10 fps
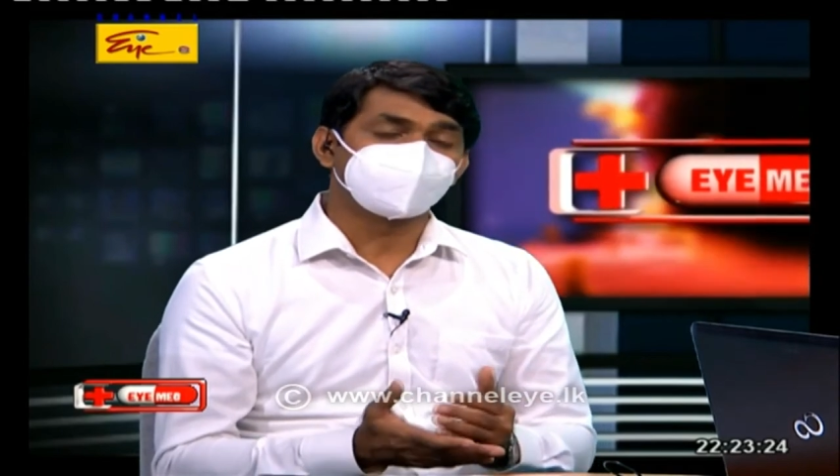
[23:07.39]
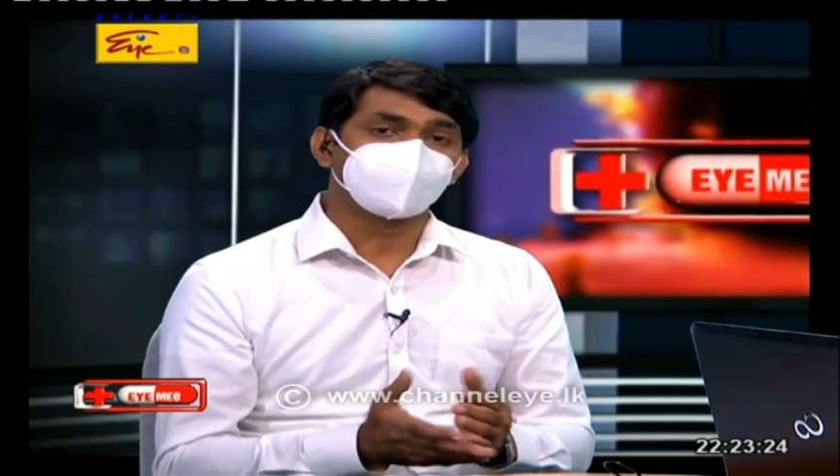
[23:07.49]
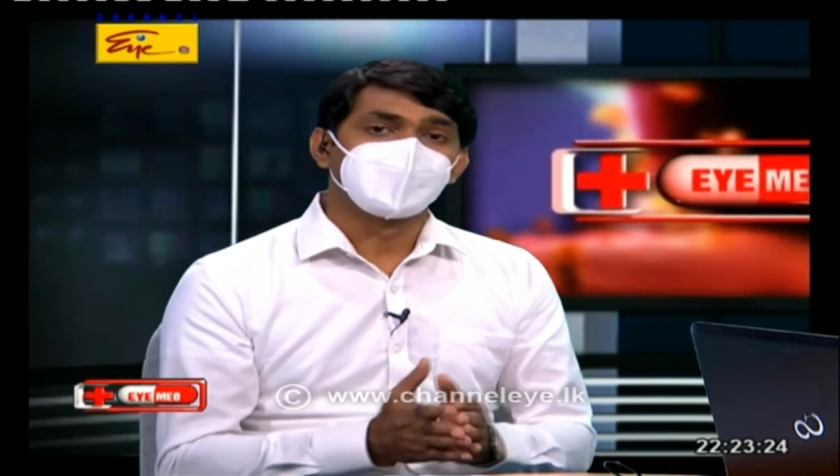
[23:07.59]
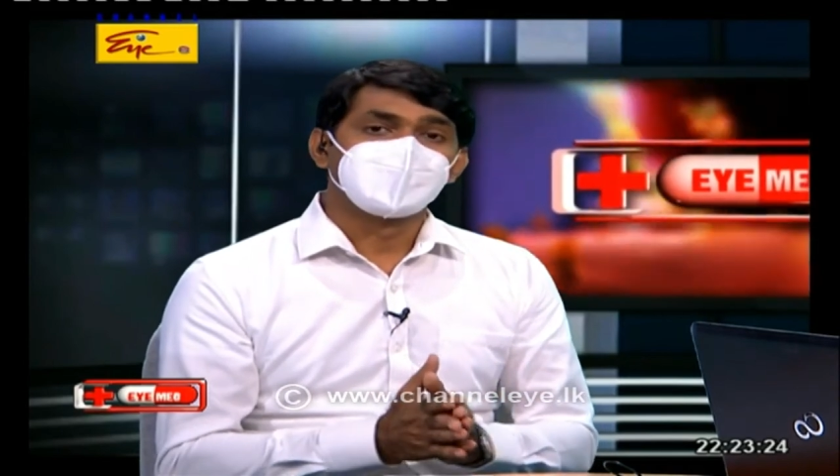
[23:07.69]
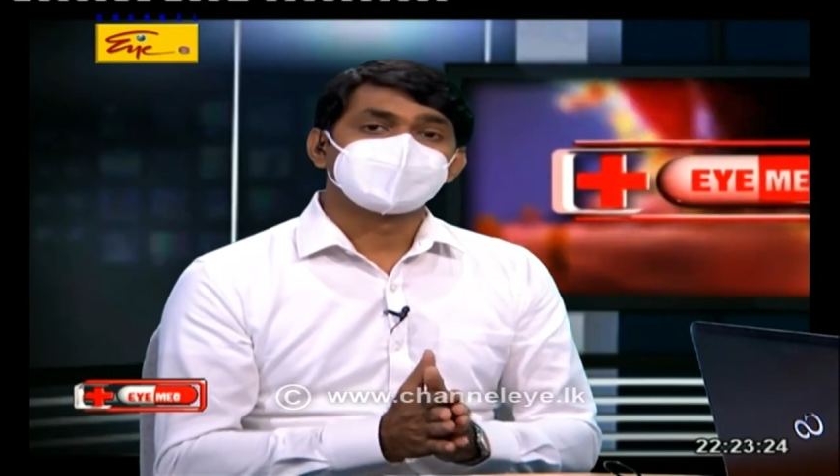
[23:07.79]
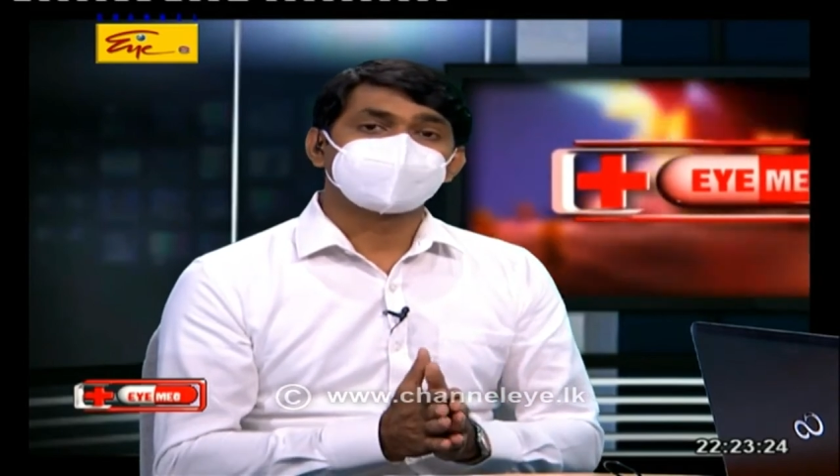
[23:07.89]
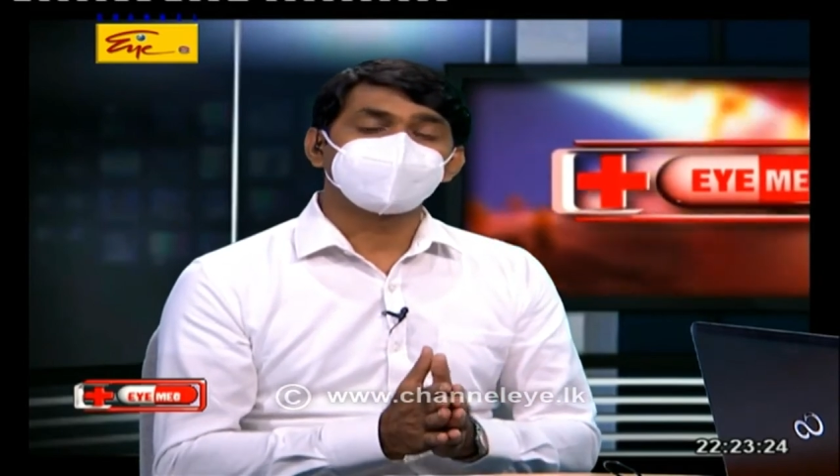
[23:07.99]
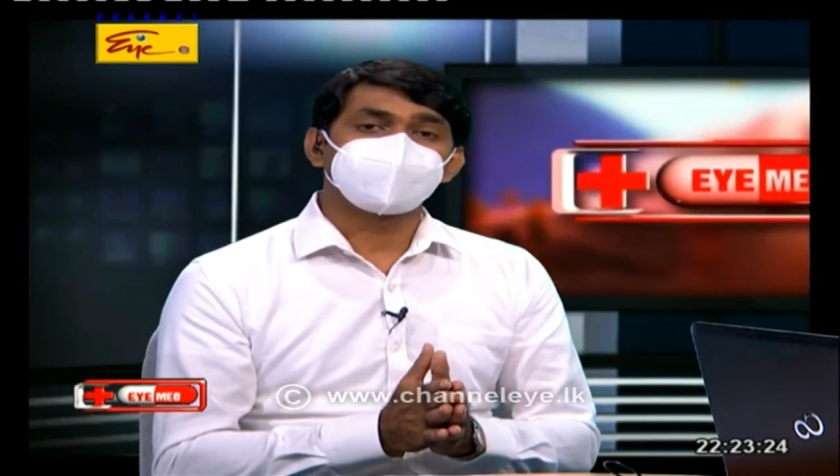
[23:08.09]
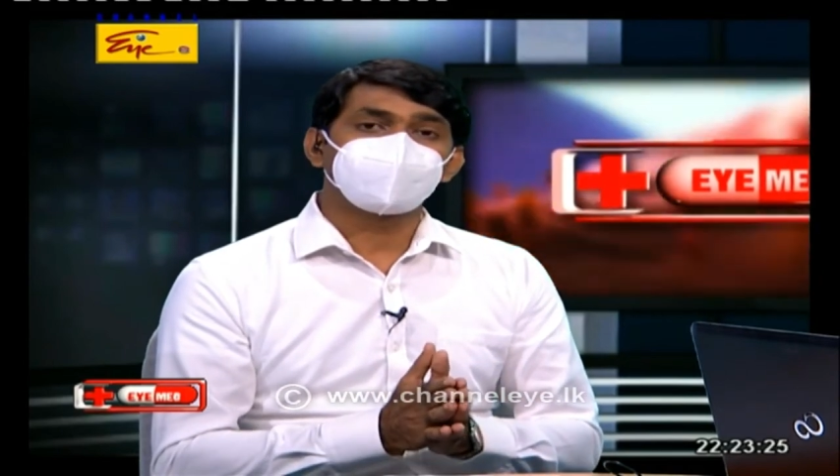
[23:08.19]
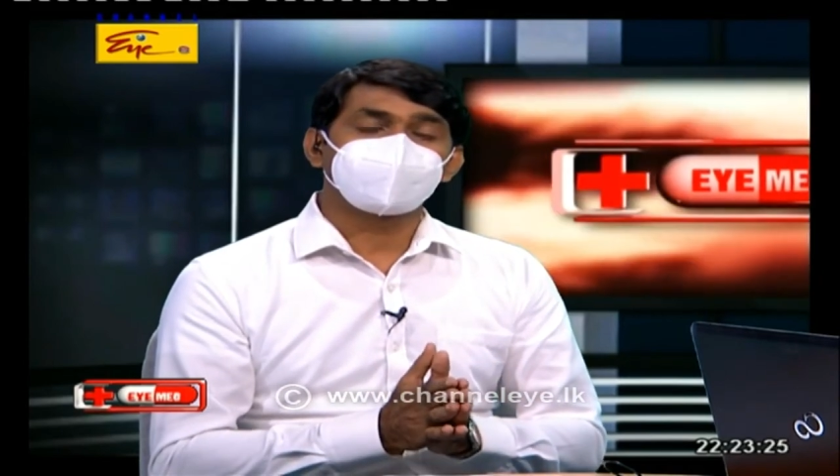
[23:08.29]
So
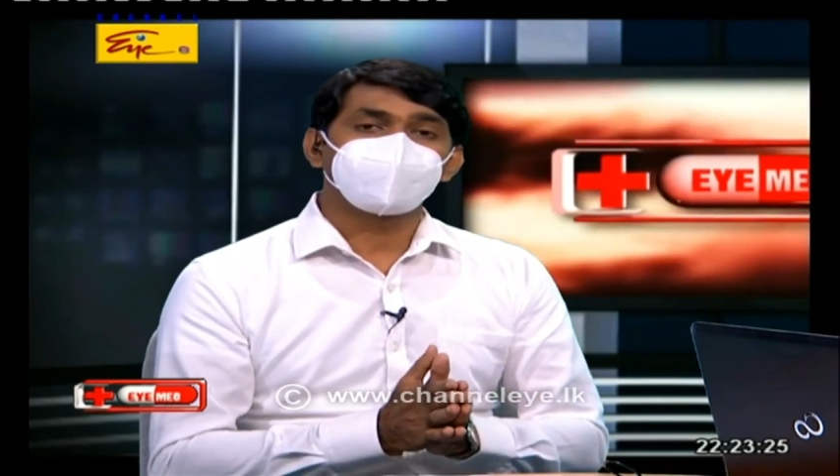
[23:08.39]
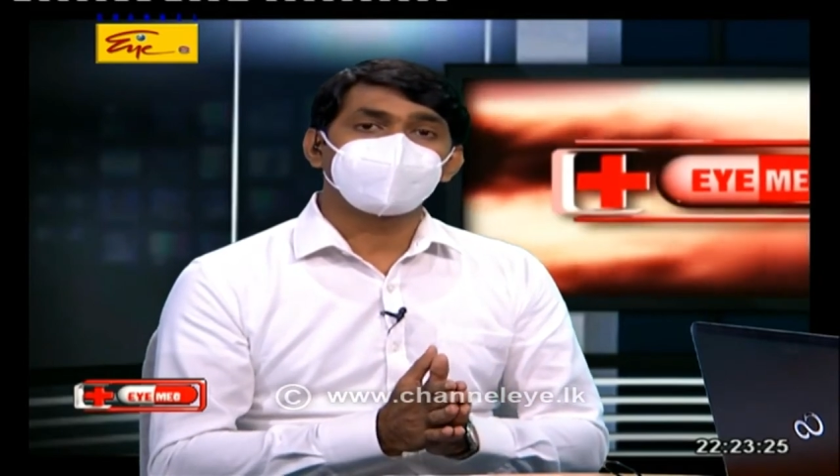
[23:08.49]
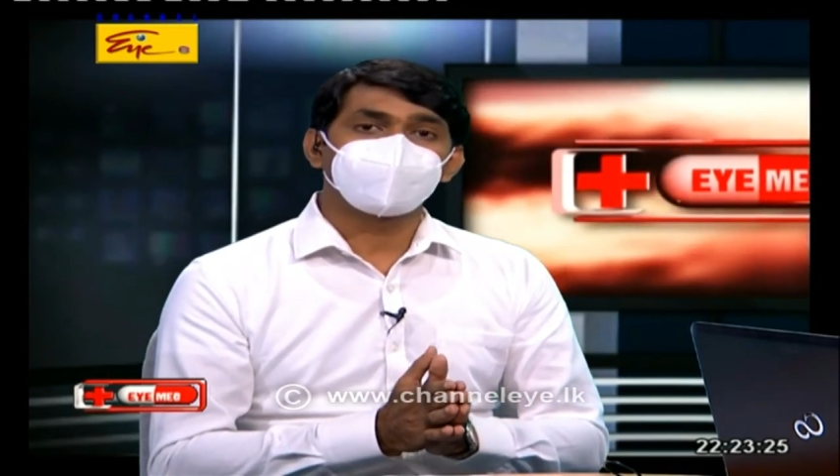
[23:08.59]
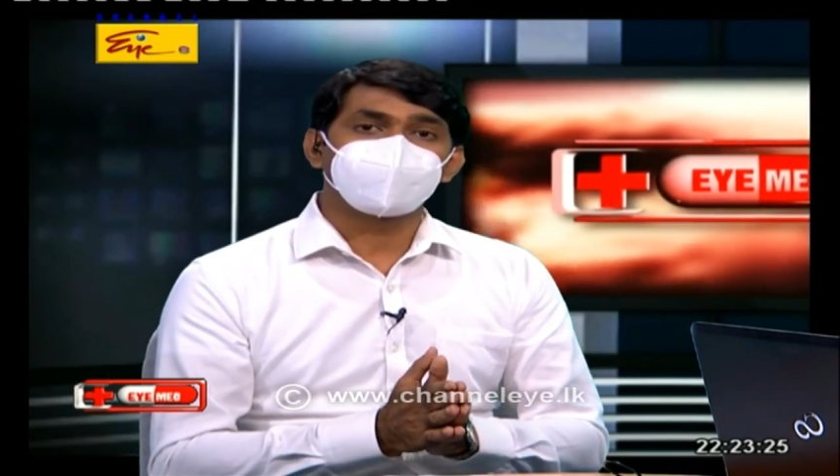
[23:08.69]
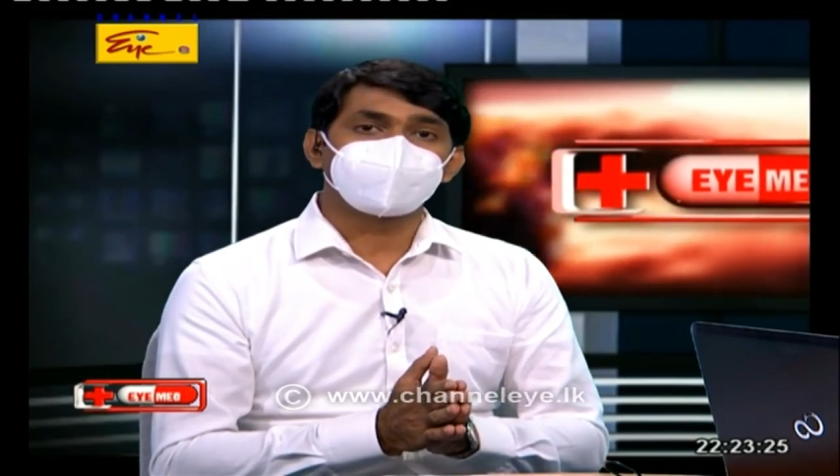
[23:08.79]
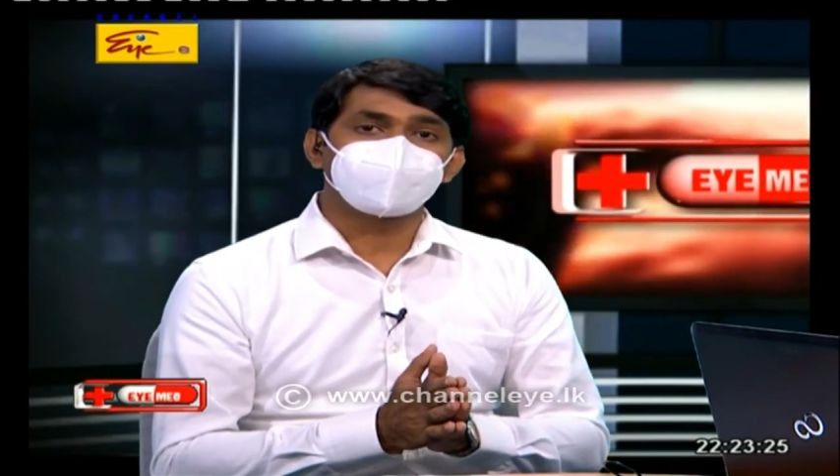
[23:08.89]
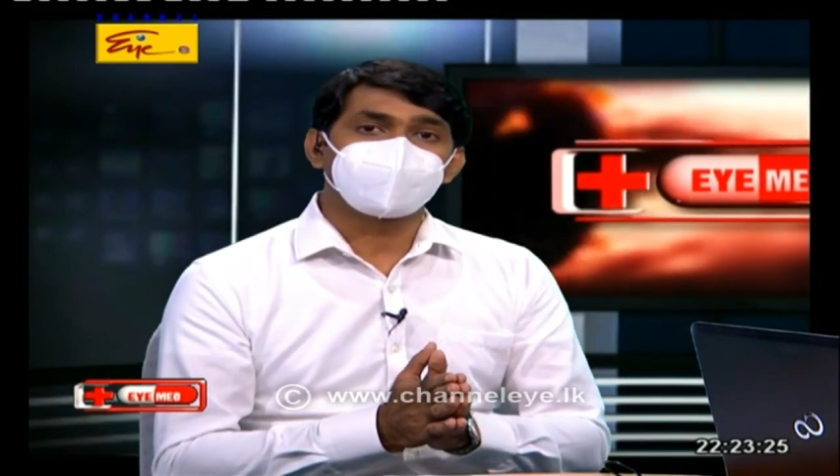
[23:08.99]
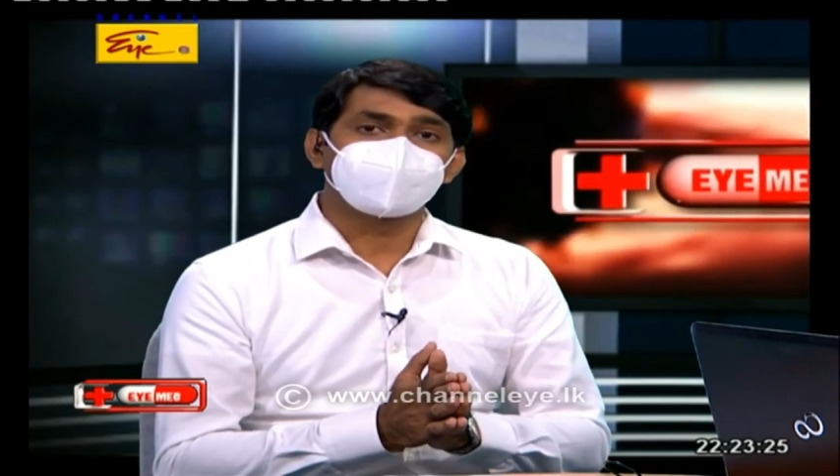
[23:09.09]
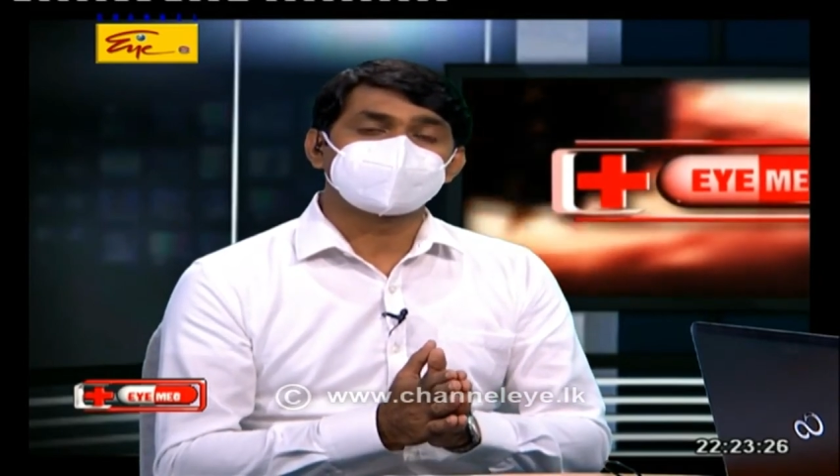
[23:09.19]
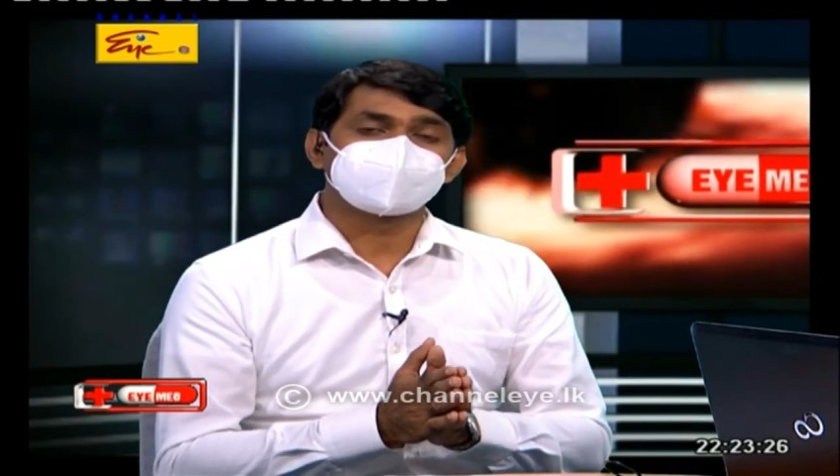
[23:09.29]
something to keep in mind
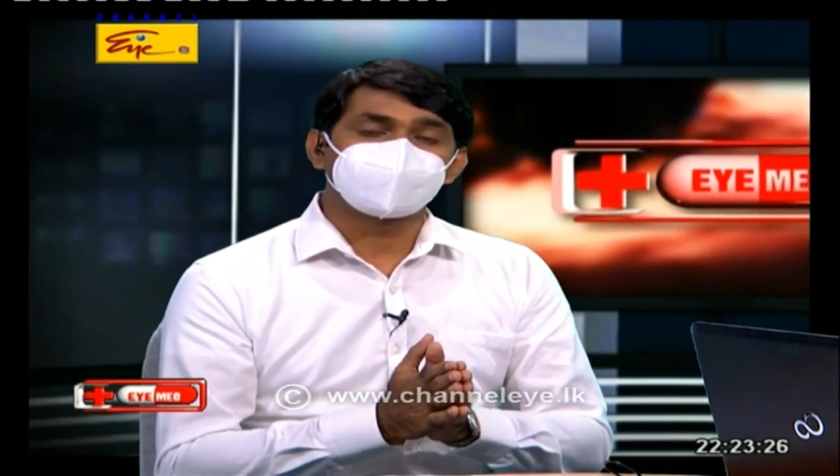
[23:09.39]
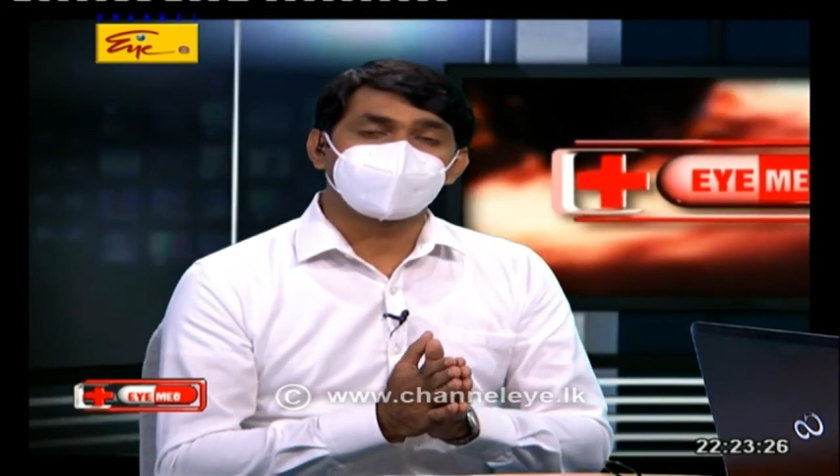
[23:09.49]
as